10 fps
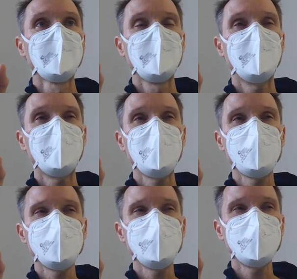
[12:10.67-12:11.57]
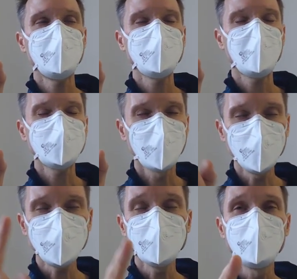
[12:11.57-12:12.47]
I don't
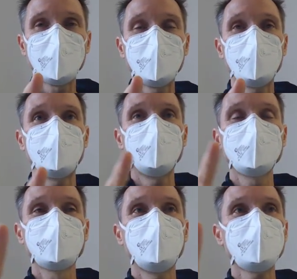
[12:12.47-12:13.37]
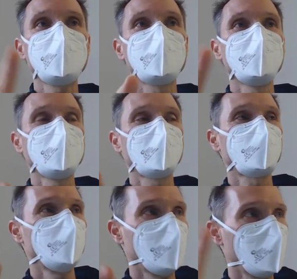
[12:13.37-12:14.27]
know by heart whether the
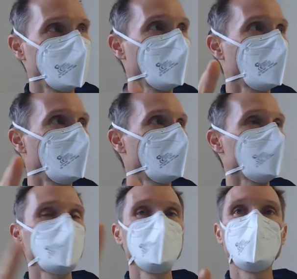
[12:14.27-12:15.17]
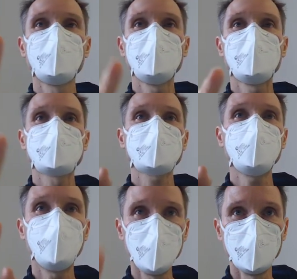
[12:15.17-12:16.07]
created application in VS
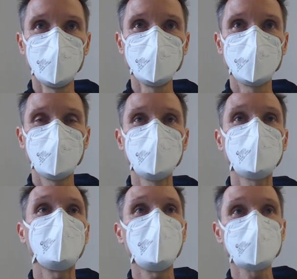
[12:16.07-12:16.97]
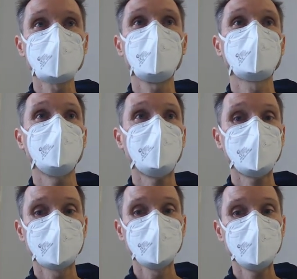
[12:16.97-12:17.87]
Code will also
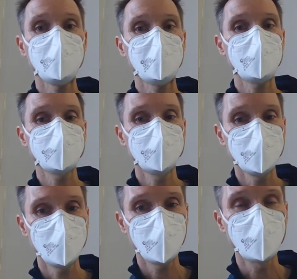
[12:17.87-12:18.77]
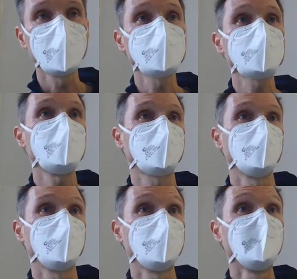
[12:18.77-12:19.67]
automatically add the Forms module.